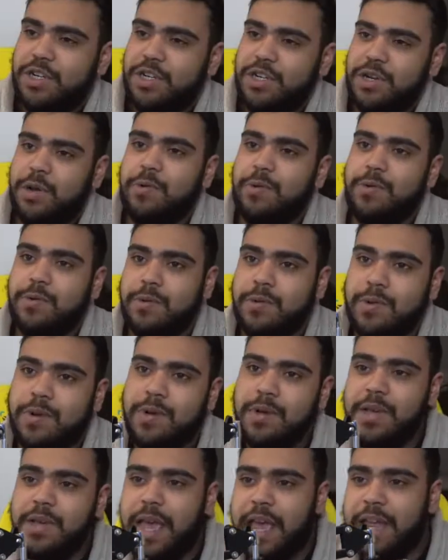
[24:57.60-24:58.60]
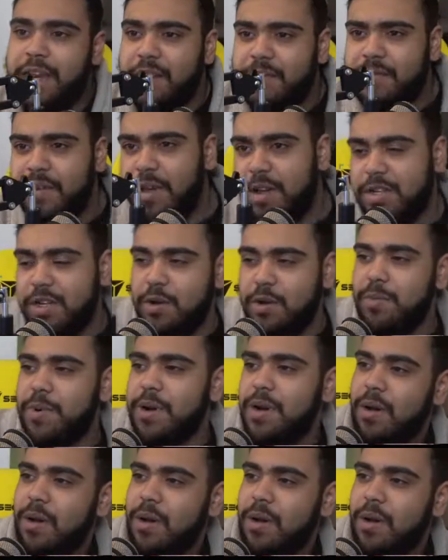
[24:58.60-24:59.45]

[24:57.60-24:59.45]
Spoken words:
Show end of October.